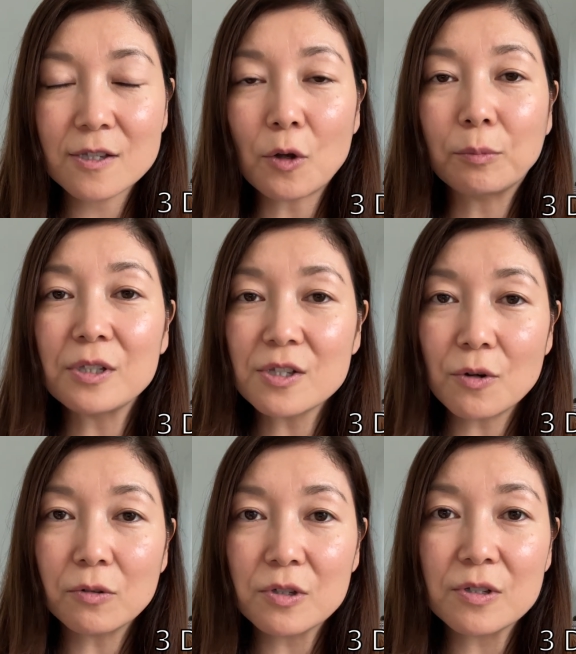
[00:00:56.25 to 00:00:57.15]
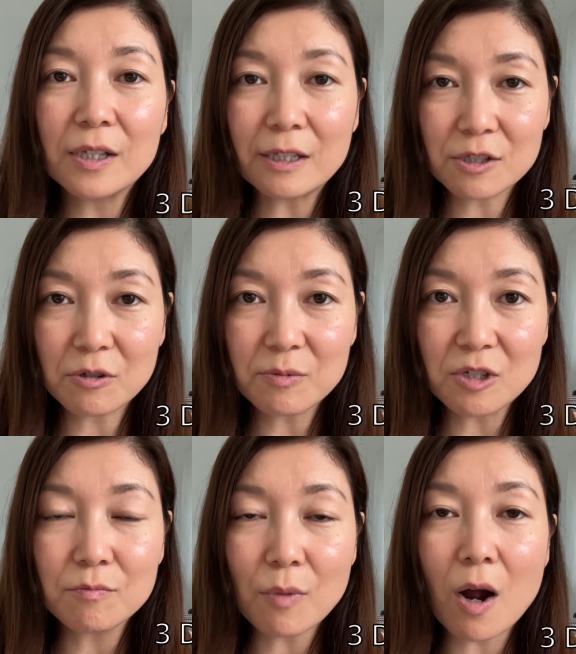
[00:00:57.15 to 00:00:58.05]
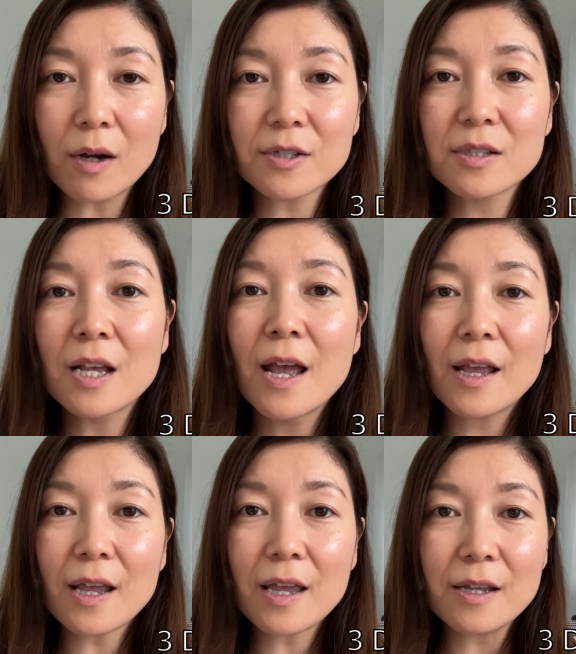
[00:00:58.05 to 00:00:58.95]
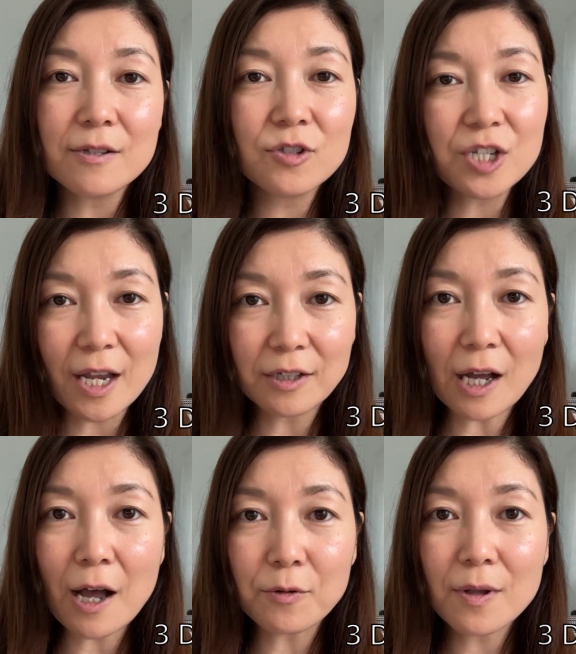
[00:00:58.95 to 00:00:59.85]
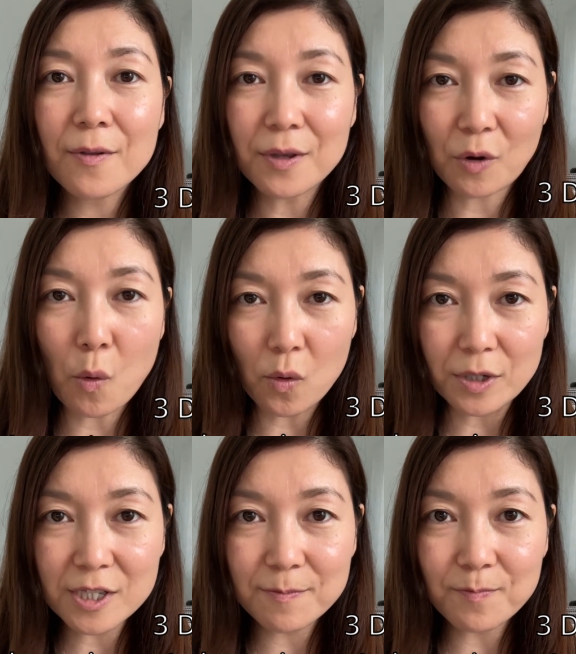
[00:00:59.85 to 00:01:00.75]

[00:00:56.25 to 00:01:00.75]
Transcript: So please go to the description box and check out the course.